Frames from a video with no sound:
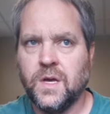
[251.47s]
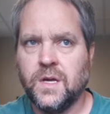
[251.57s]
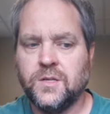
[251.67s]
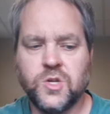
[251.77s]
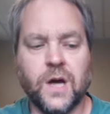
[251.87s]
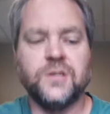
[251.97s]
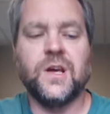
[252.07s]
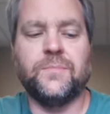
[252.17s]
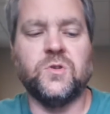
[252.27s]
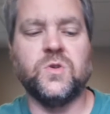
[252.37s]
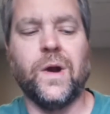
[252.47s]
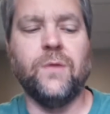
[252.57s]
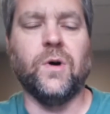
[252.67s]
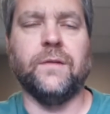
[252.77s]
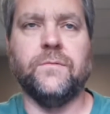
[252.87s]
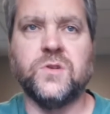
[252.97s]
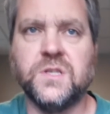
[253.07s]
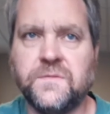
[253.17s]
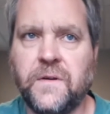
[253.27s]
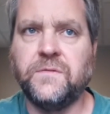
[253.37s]
John chapter 21,
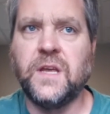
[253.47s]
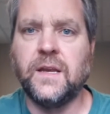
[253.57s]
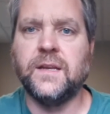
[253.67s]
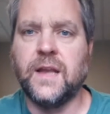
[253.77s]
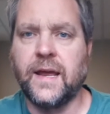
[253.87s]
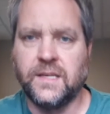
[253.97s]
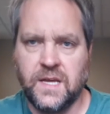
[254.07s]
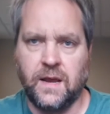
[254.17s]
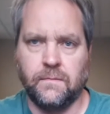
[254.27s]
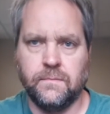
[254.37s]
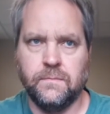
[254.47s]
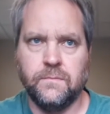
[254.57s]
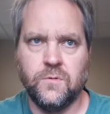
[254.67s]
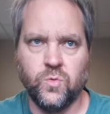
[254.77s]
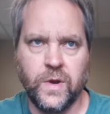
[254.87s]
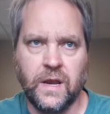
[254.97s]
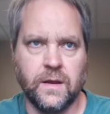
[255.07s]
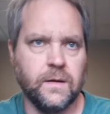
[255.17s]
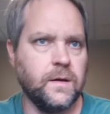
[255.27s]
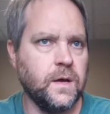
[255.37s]
verses 15 to 19. Read.